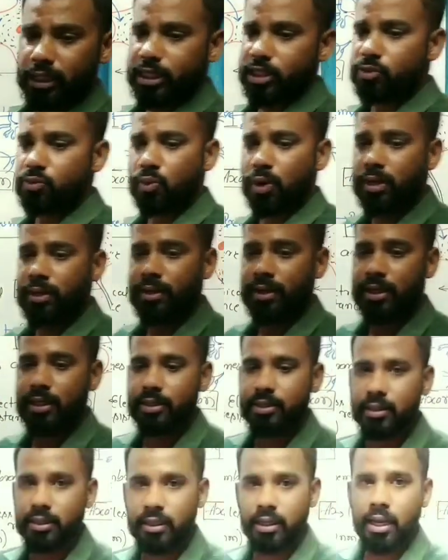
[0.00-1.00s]
That is one
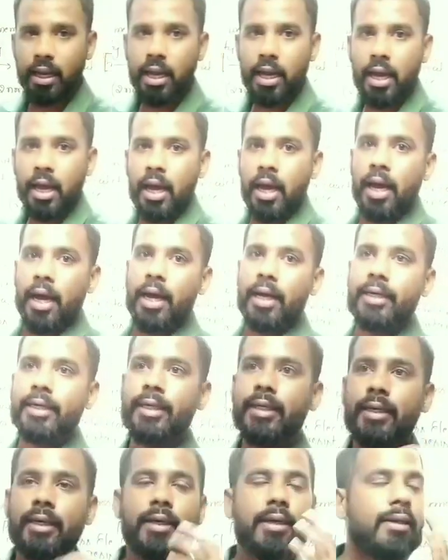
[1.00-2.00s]
reason.
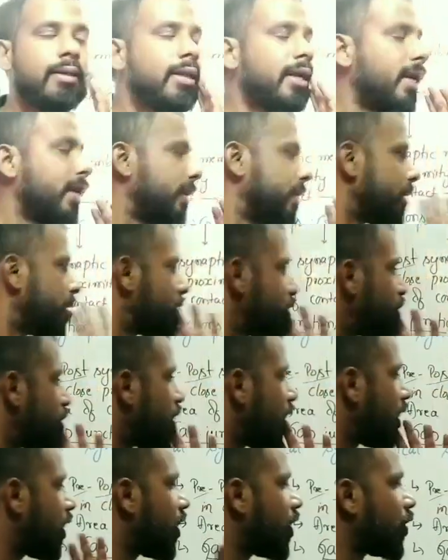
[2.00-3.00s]
And here the
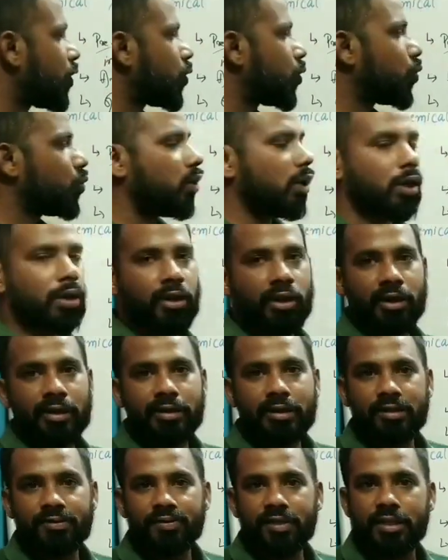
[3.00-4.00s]
conduction occurs through
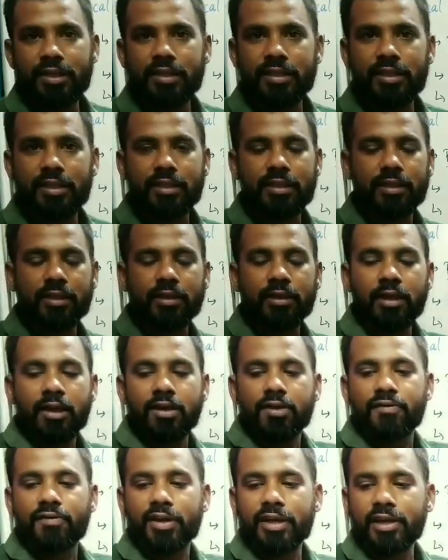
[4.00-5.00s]
ions, which is
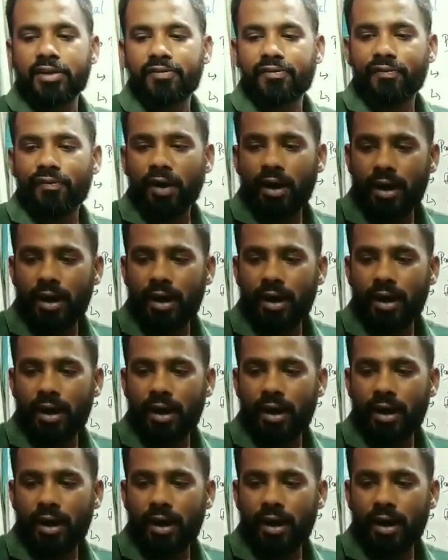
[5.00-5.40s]
very